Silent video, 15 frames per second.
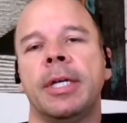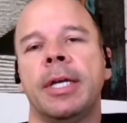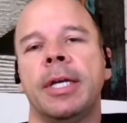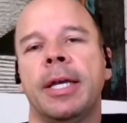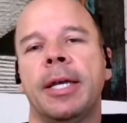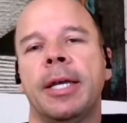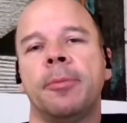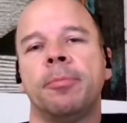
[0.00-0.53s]

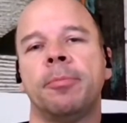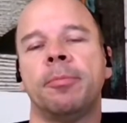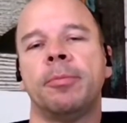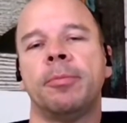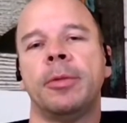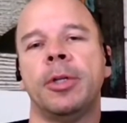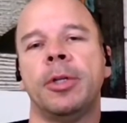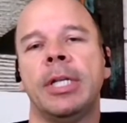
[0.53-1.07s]

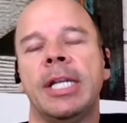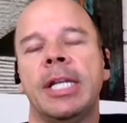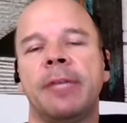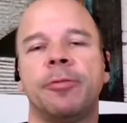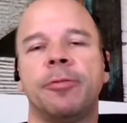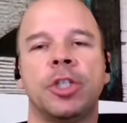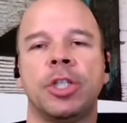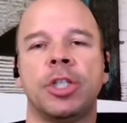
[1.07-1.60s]

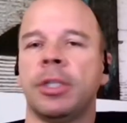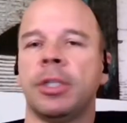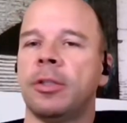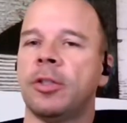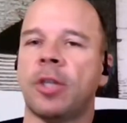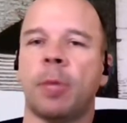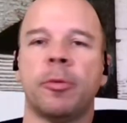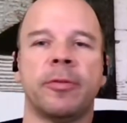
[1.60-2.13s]

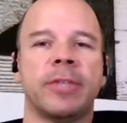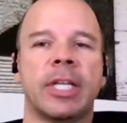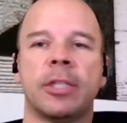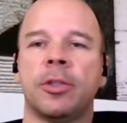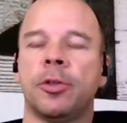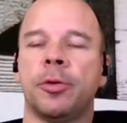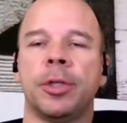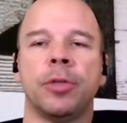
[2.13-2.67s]
leveraging some of
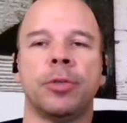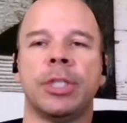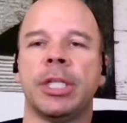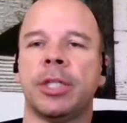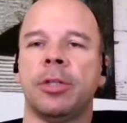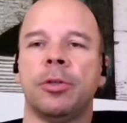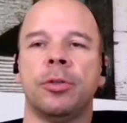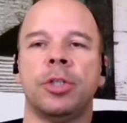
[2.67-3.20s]
that greater
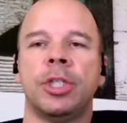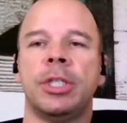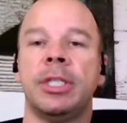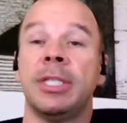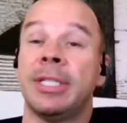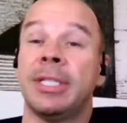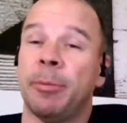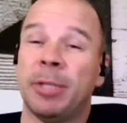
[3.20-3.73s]

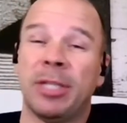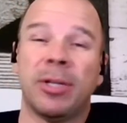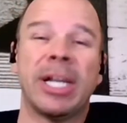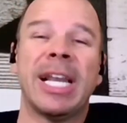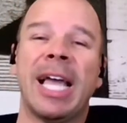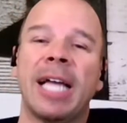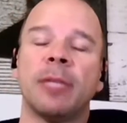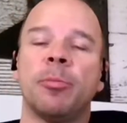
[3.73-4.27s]
technologies. I mean, the
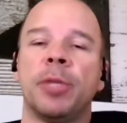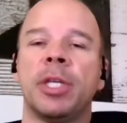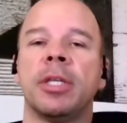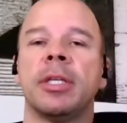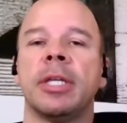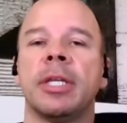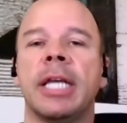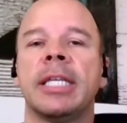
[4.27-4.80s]
cloud
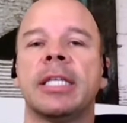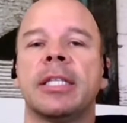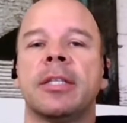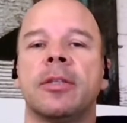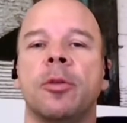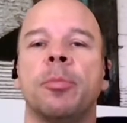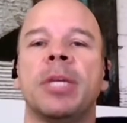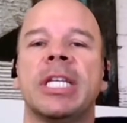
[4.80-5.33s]
being, I guess,
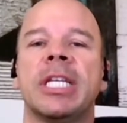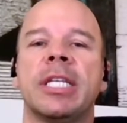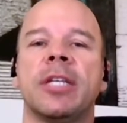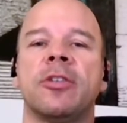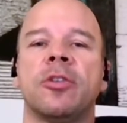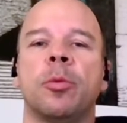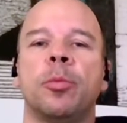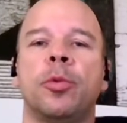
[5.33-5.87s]
the best
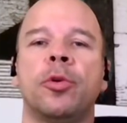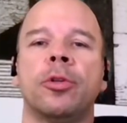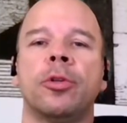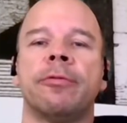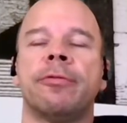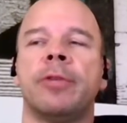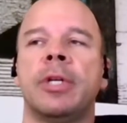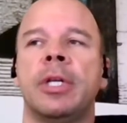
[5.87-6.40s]
example
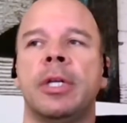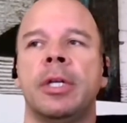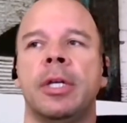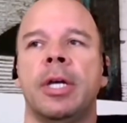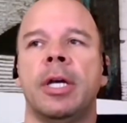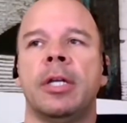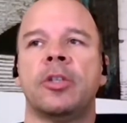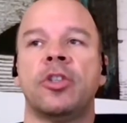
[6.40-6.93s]
of
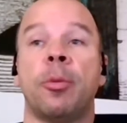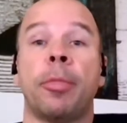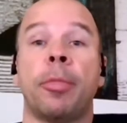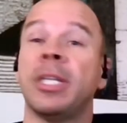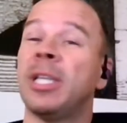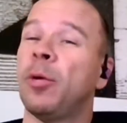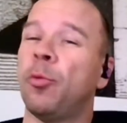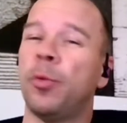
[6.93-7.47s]

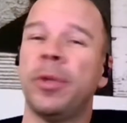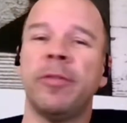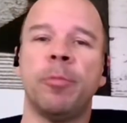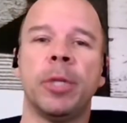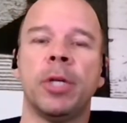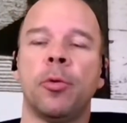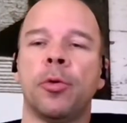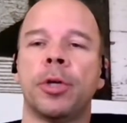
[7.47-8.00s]
something that we've
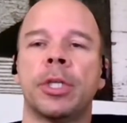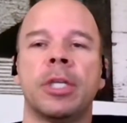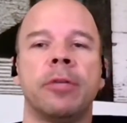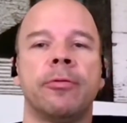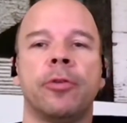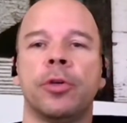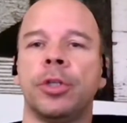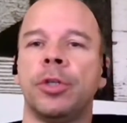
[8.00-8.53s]
been
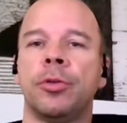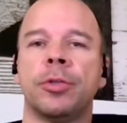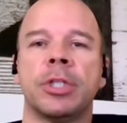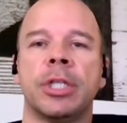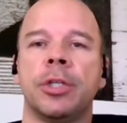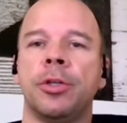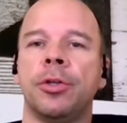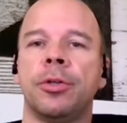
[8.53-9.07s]
working for years
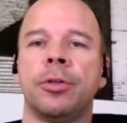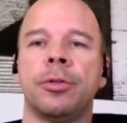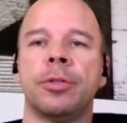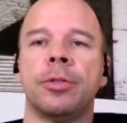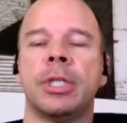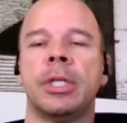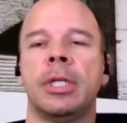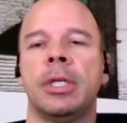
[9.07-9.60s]
and years,
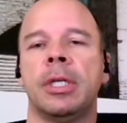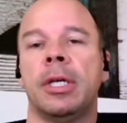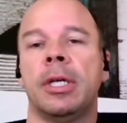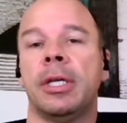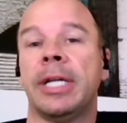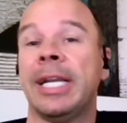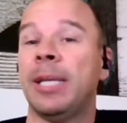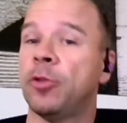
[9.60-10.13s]

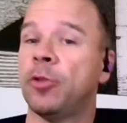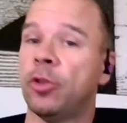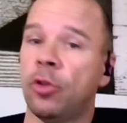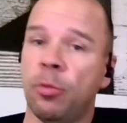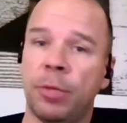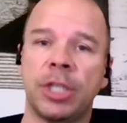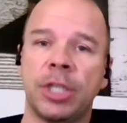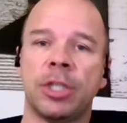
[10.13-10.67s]
claims
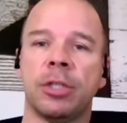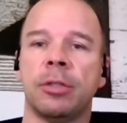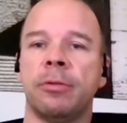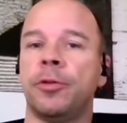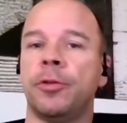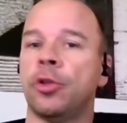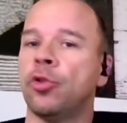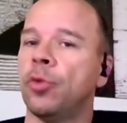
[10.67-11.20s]

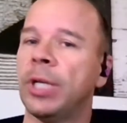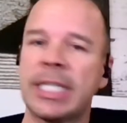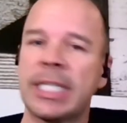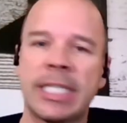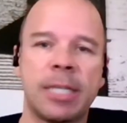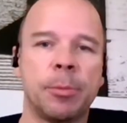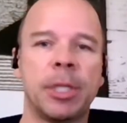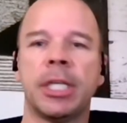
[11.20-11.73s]
automation, virtual
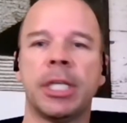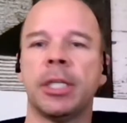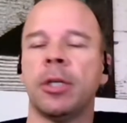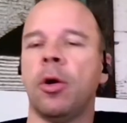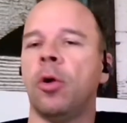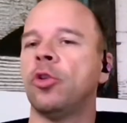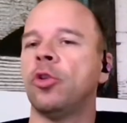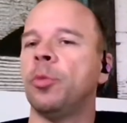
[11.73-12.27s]
estimating,
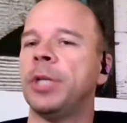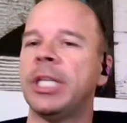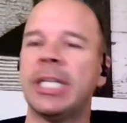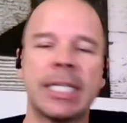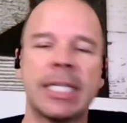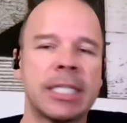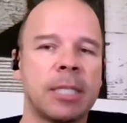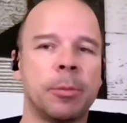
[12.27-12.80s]
automated
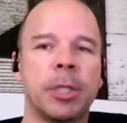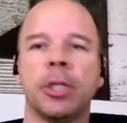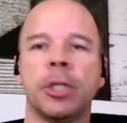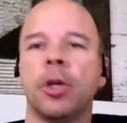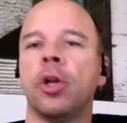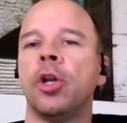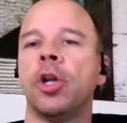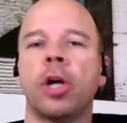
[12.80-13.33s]
estimating,
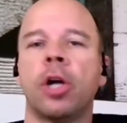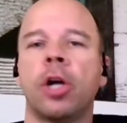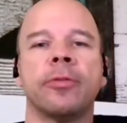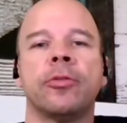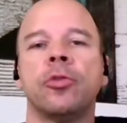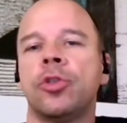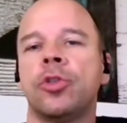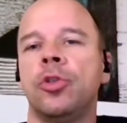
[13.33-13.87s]
a lot
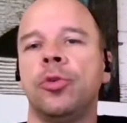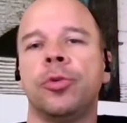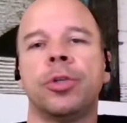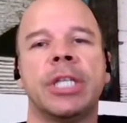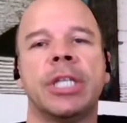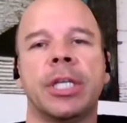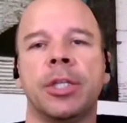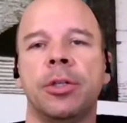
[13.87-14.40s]
of those newer
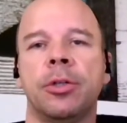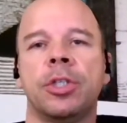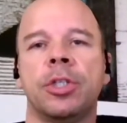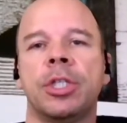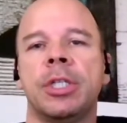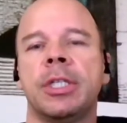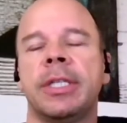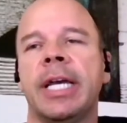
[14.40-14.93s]

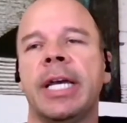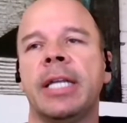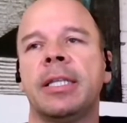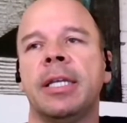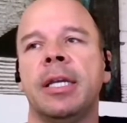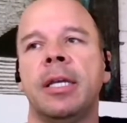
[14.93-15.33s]
technologies that